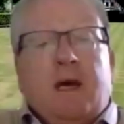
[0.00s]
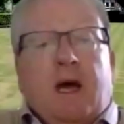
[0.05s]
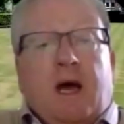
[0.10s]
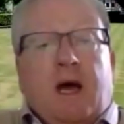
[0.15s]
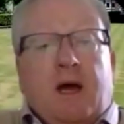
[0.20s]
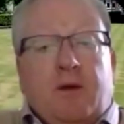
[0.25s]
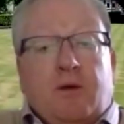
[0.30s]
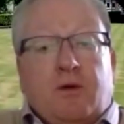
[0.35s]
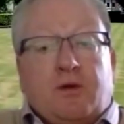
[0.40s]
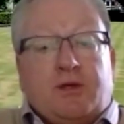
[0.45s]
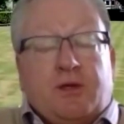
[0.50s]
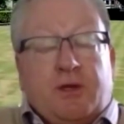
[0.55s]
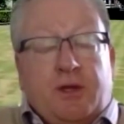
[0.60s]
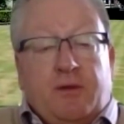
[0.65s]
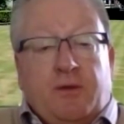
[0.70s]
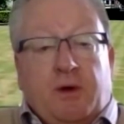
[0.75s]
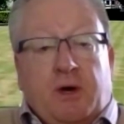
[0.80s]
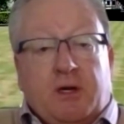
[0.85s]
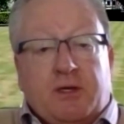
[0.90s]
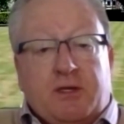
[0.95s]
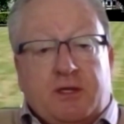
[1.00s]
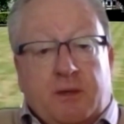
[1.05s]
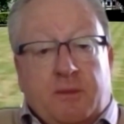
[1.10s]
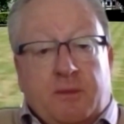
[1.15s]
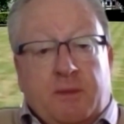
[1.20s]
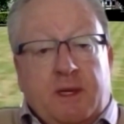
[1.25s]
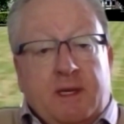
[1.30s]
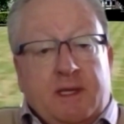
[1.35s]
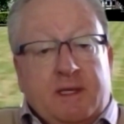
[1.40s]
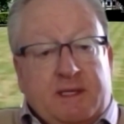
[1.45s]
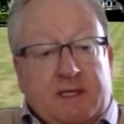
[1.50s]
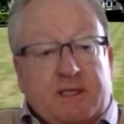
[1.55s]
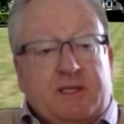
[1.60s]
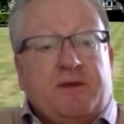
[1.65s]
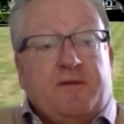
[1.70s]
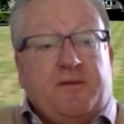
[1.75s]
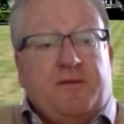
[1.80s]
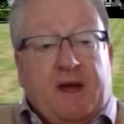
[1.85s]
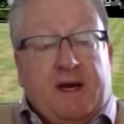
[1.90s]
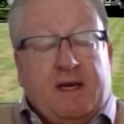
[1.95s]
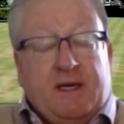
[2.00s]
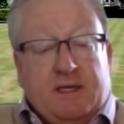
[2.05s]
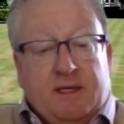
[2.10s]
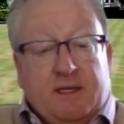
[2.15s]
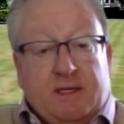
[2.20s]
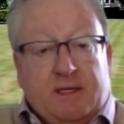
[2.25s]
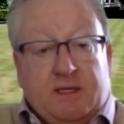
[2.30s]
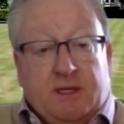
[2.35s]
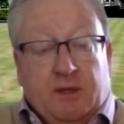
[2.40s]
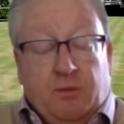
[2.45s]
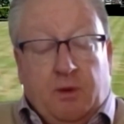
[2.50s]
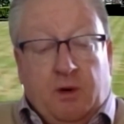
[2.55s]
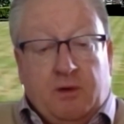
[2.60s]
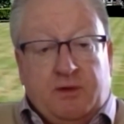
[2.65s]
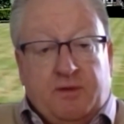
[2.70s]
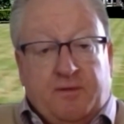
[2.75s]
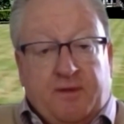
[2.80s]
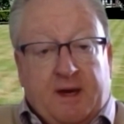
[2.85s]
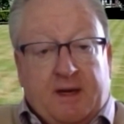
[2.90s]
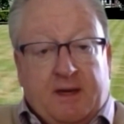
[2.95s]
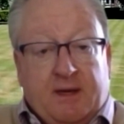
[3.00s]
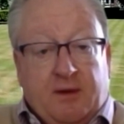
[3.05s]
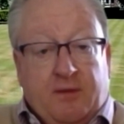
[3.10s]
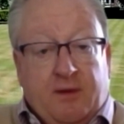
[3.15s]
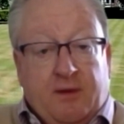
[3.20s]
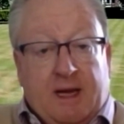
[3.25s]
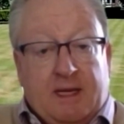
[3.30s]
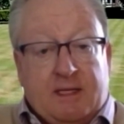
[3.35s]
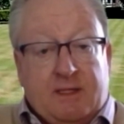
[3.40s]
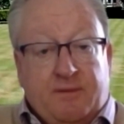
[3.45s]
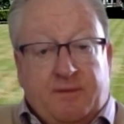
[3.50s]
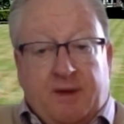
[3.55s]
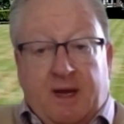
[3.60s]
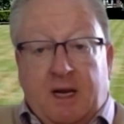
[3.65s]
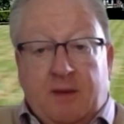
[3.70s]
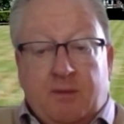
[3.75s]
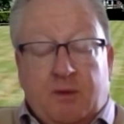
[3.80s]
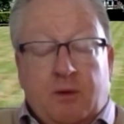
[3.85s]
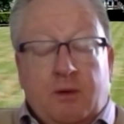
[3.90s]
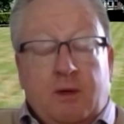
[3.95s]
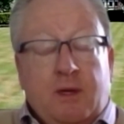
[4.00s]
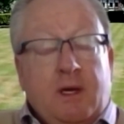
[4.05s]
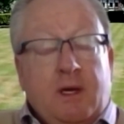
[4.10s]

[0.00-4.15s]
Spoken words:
And also there are some disinfectants that won't affect the grass available.